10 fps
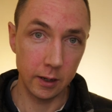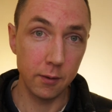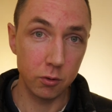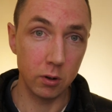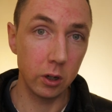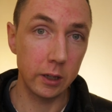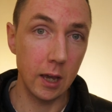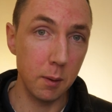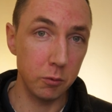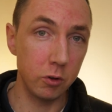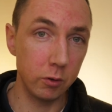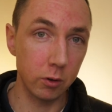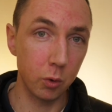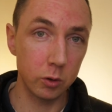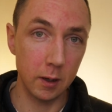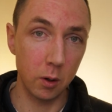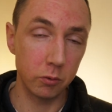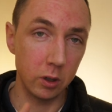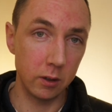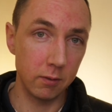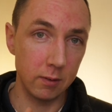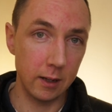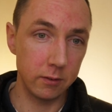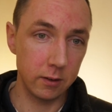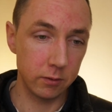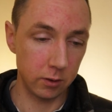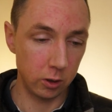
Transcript: Now, if you're a Leica M shooter, what about alternative lenses?